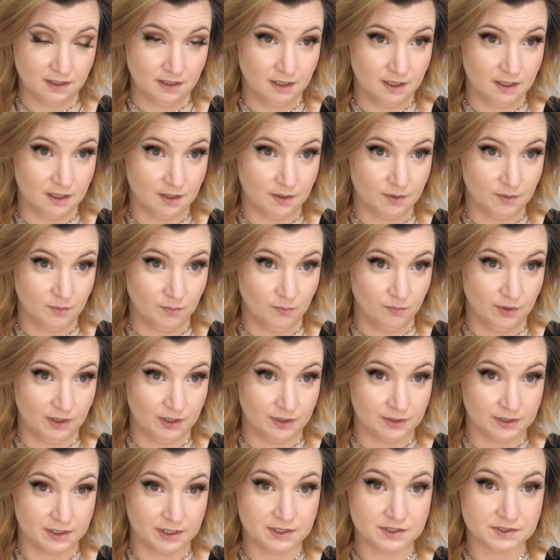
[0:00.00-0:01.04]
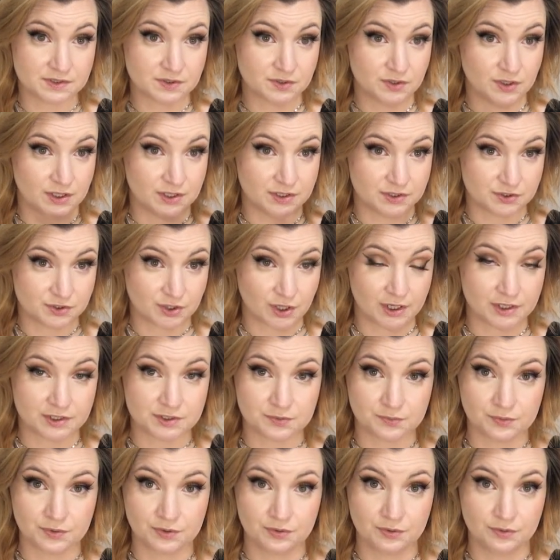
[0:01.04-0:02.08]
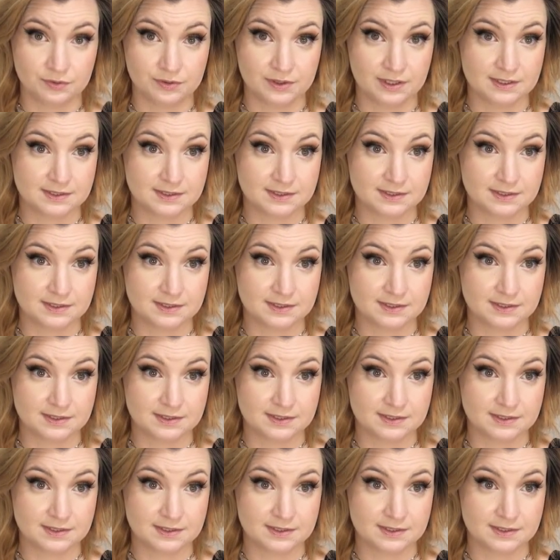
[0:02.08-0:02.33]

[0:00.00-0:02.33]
uh, where he's he's trying to recruit